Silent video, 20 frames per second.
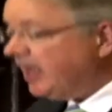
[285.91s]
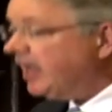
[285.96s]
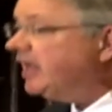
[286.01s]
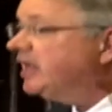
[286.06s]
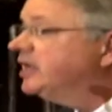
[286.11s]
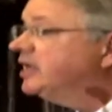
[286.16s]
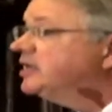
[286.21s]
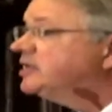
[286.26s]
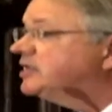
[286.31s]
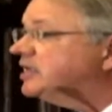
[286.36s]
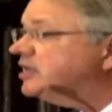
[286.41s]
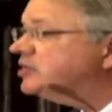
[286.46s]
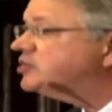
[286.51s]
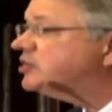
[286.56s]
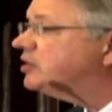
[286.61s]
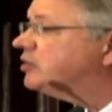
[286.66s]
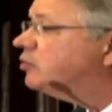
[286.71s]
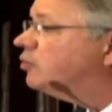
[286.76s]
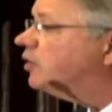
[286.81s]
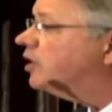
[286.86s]
In
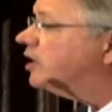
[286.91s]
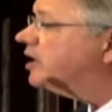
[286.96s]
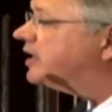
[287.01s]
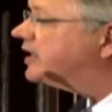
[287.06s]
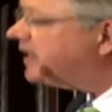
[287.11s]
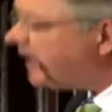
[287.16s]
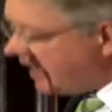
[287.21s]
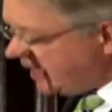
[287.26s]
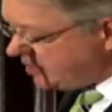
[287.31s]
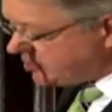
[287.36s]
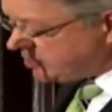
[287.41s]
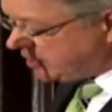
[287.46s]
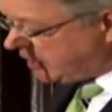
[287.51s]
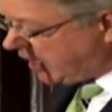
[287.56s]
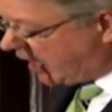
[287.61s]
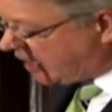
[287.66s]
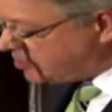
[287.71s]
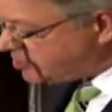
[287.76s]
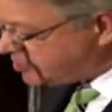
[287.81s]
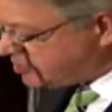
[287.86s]
addition, we're engaging
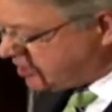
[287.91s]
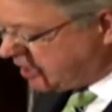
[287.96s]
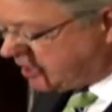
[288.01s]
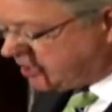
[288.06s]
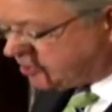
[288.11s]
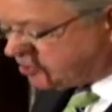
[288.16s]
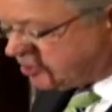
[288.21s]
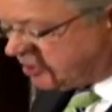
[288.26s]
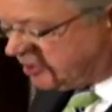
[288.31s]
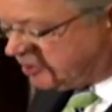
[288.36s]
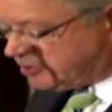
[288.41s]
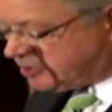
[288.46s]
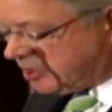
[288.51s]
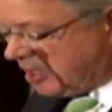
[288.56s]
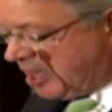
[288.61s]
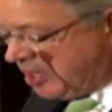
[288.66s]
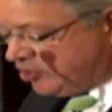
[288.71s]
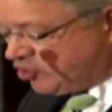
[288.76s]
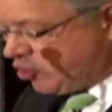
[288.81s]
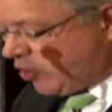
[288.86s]
our
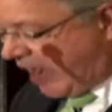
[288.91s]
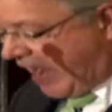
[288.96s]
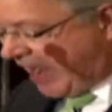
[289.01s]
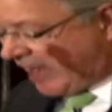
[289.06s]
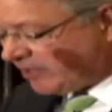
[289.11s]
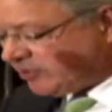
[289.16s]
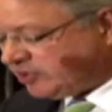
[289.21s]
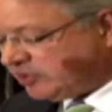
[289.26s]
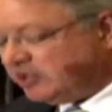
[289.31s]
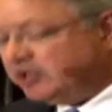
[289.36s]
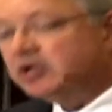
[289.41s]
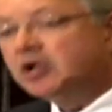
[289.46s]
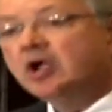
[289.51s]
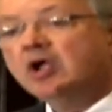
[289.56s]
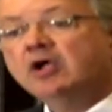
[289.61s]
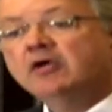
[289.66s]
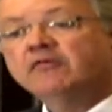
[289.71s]
citizens to action,